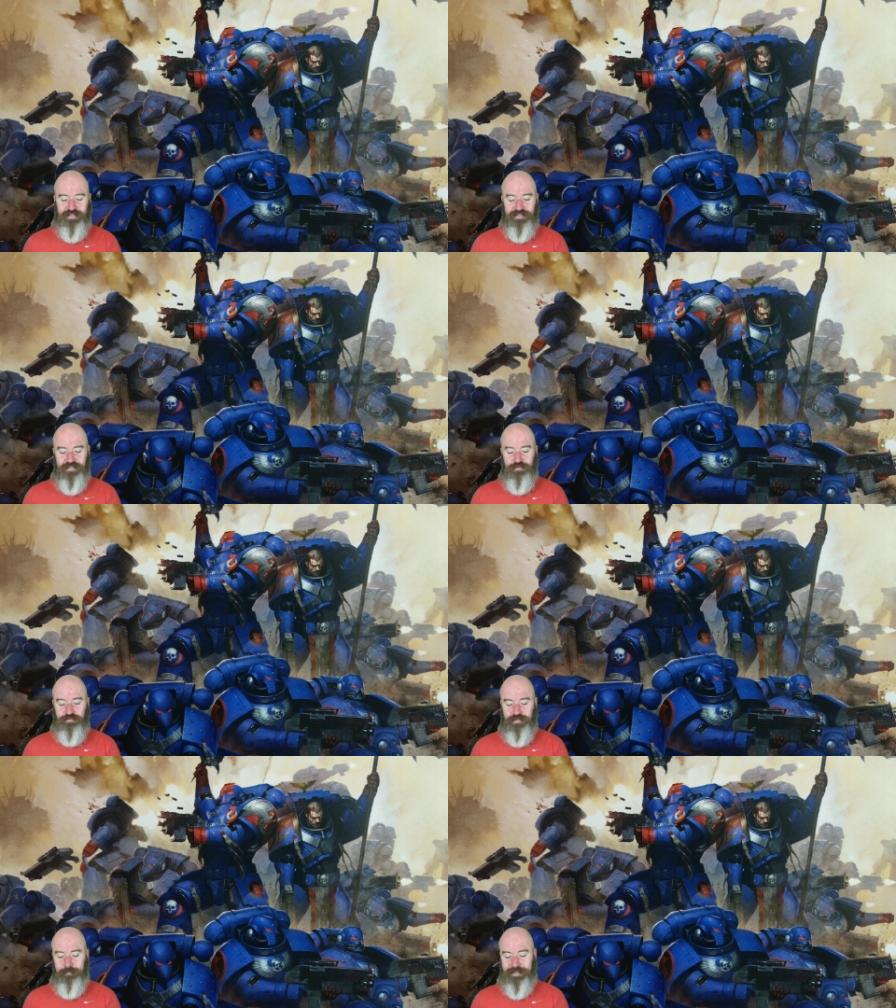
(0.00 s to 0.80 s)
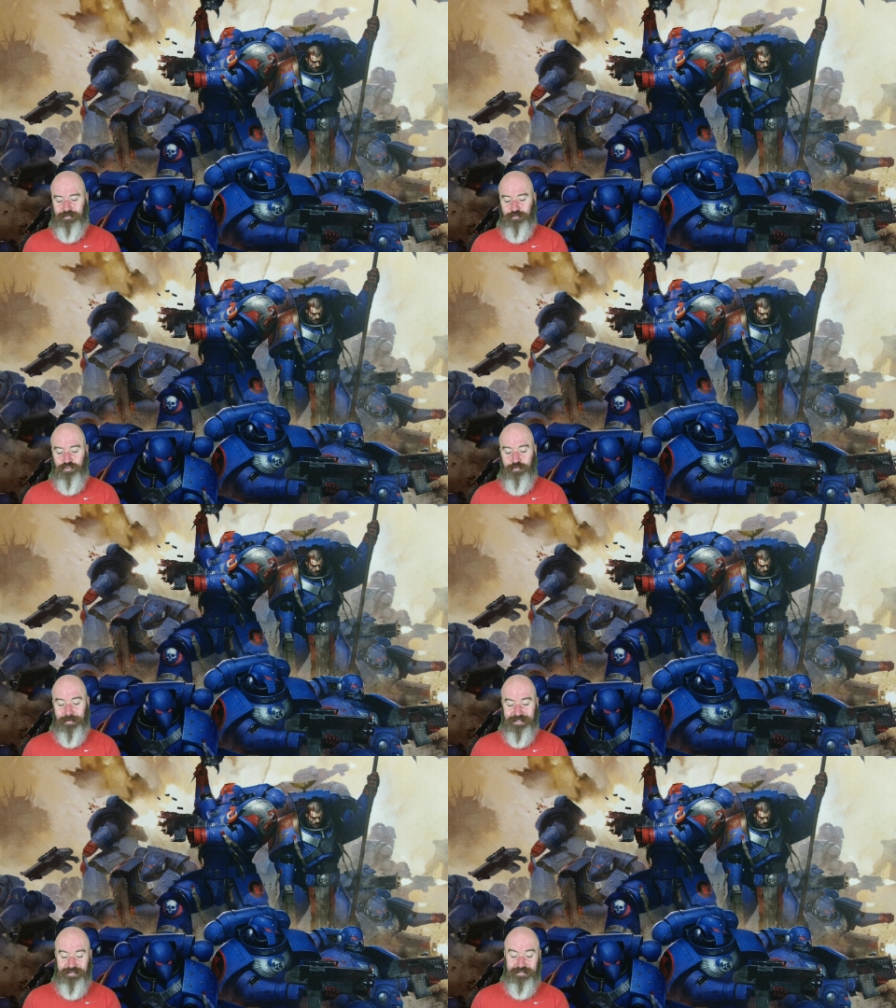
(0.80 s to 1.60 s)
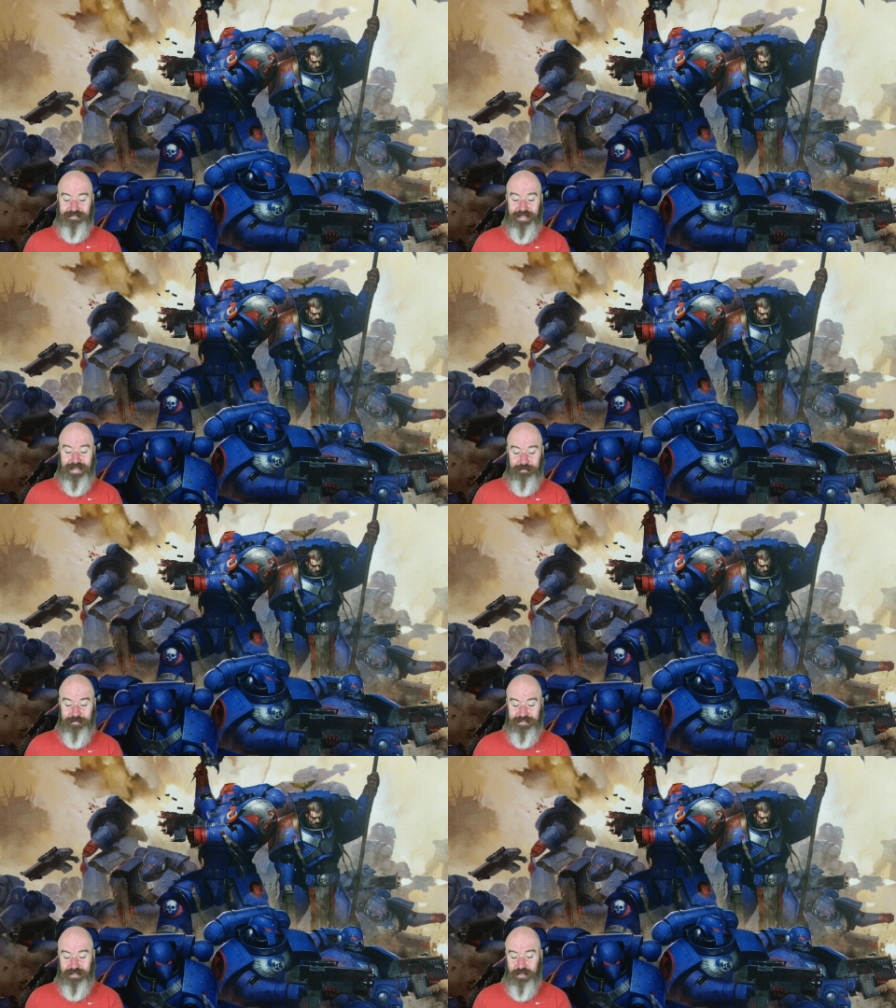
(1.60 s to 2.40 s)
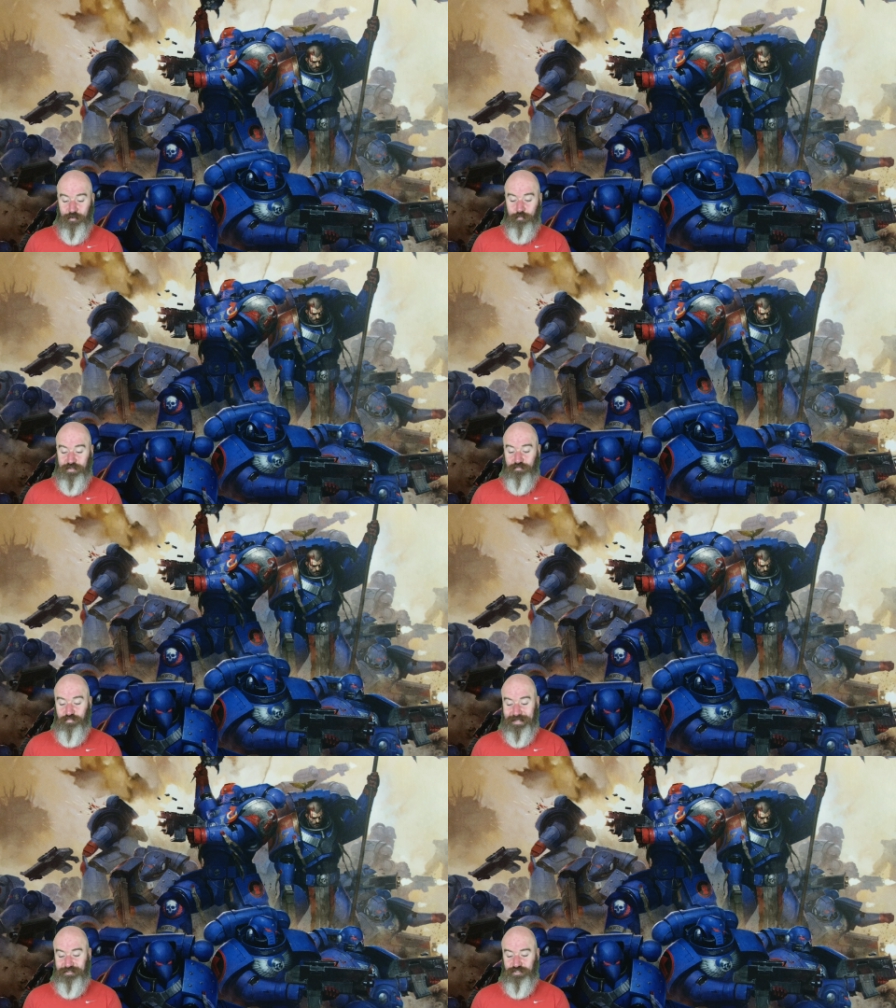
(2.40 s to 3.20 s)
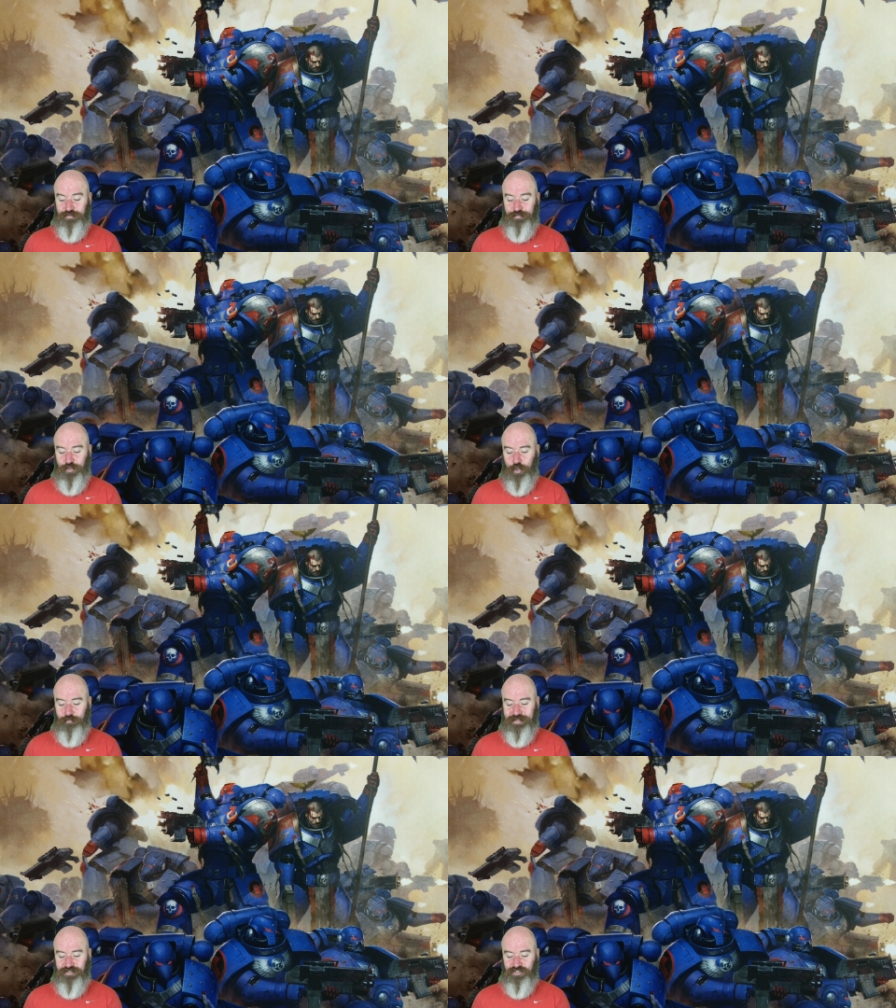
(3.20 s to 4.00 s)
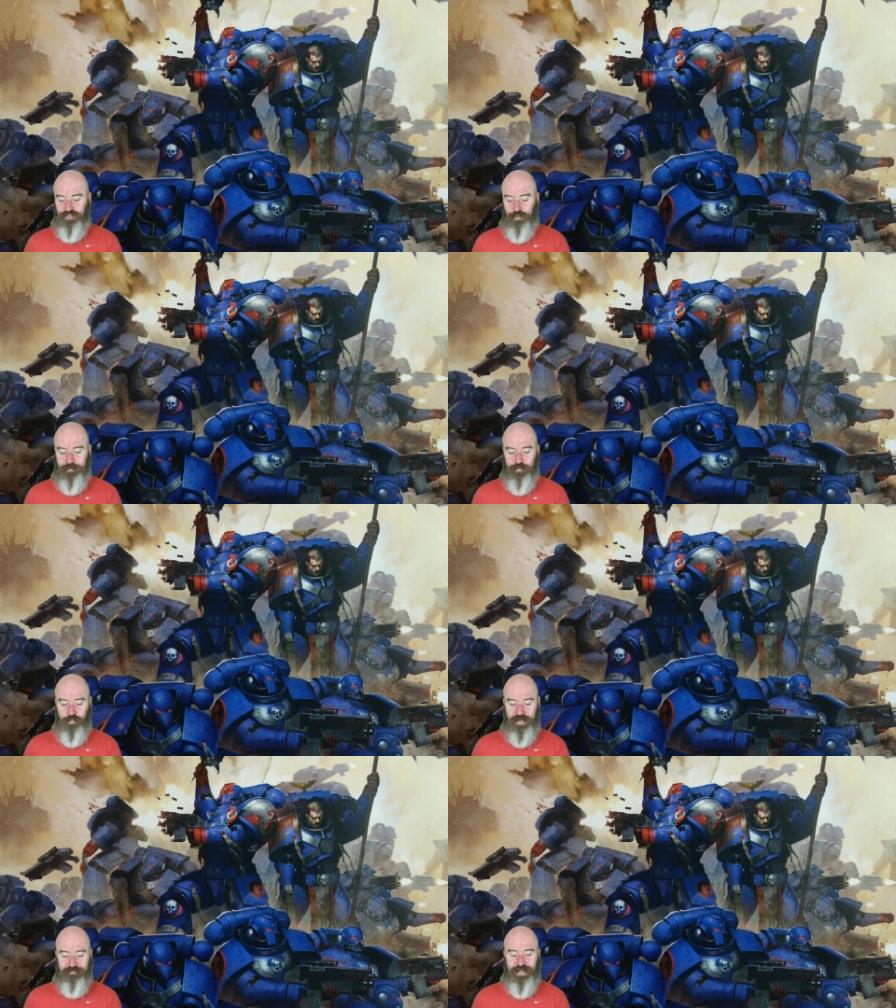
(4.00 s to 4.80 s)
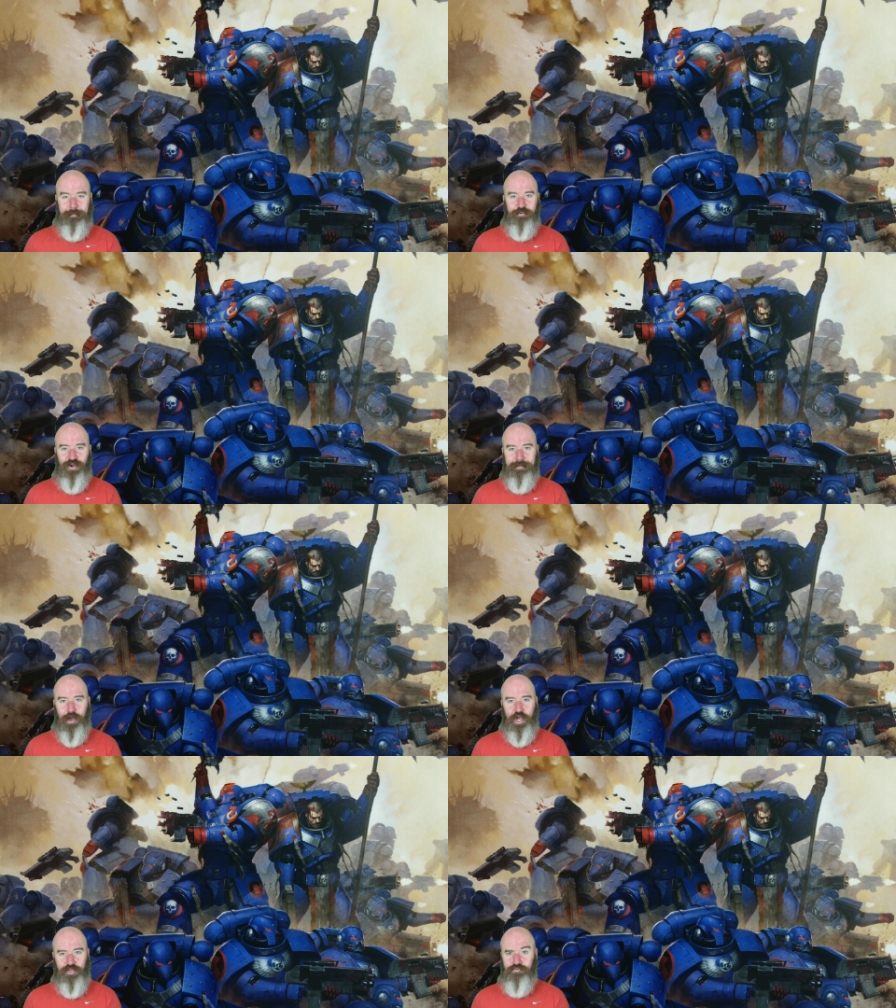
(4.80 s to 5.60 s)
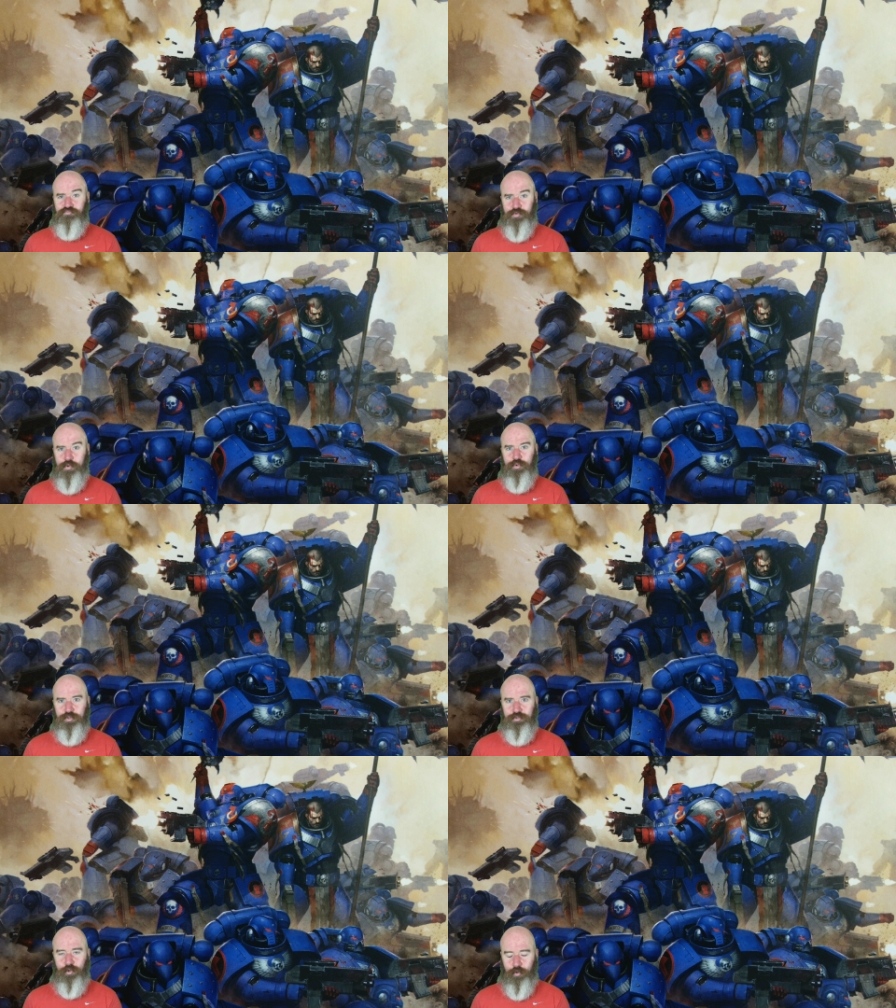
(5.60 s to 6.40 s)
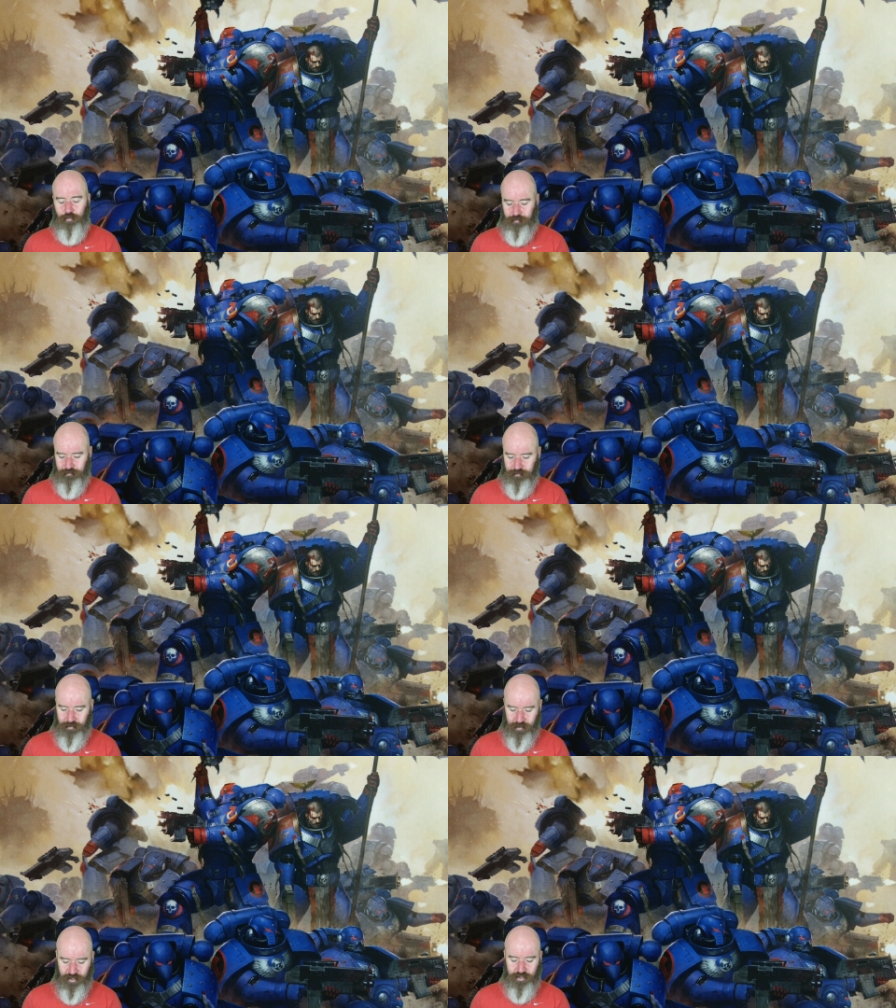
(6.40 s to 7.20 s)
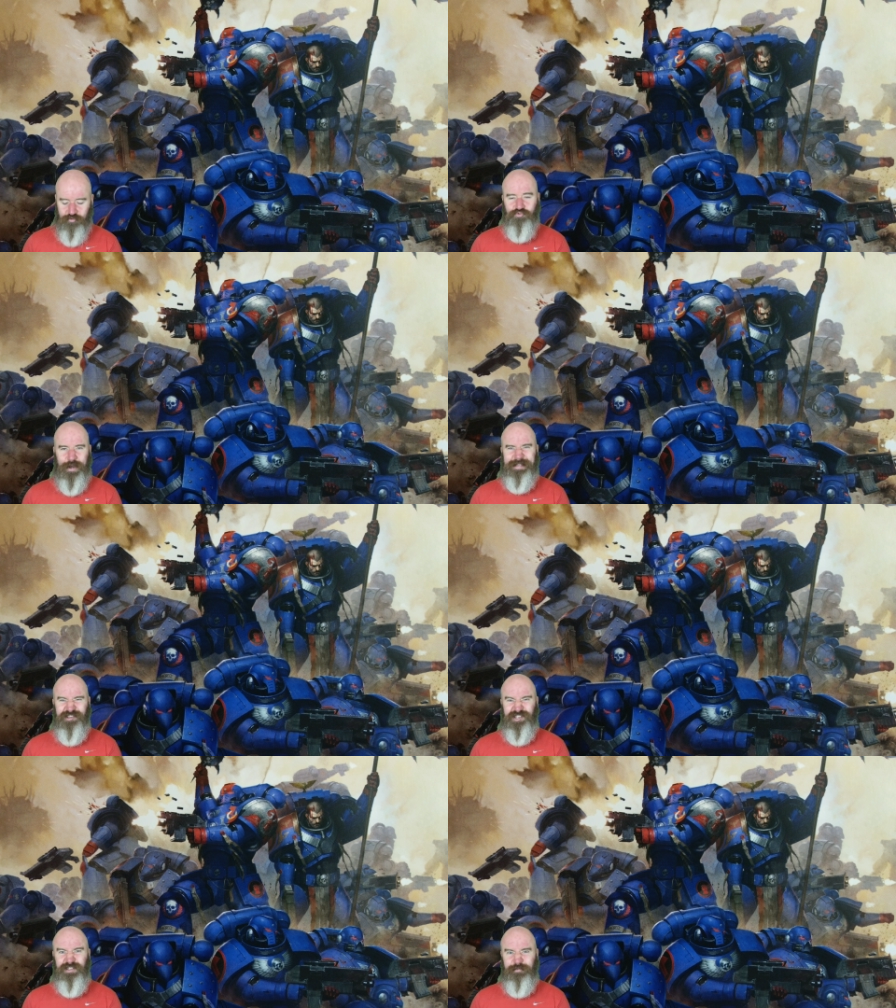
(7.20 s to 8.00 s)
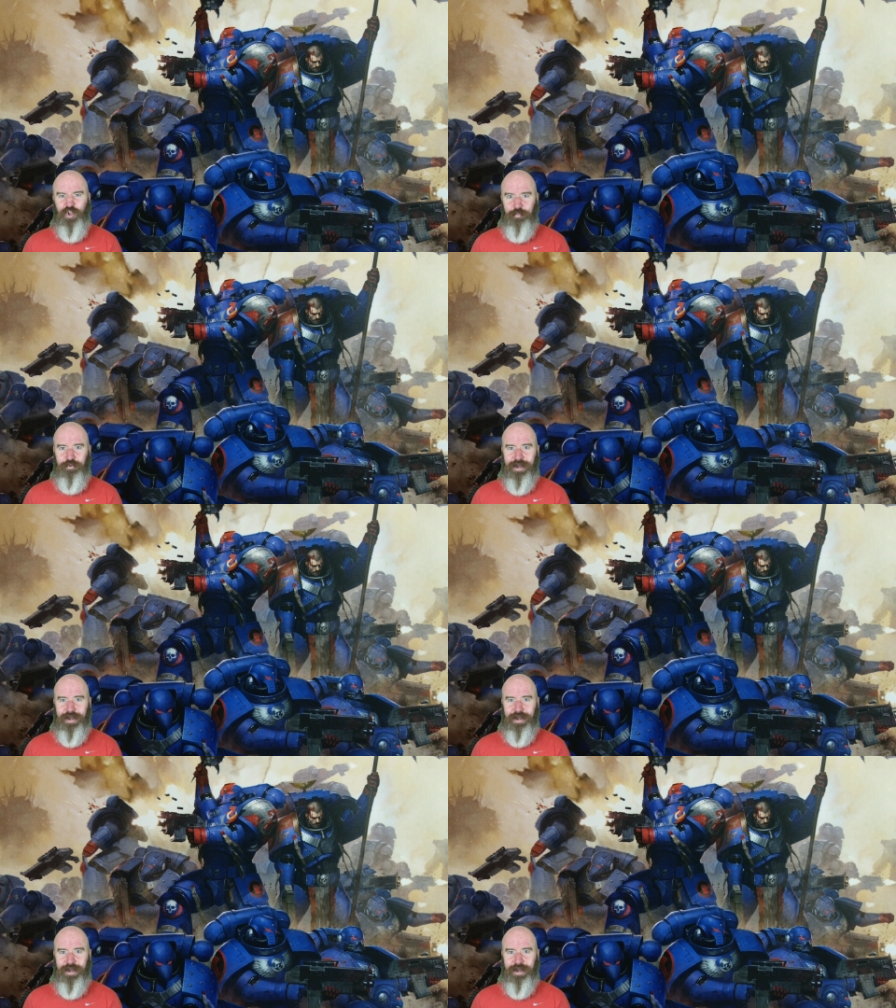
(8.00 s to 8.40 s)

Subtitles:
continue to battle humanity's enemies with the righteous fury and stubborn will of their Primarch, Rogal Dorn, the greatest of all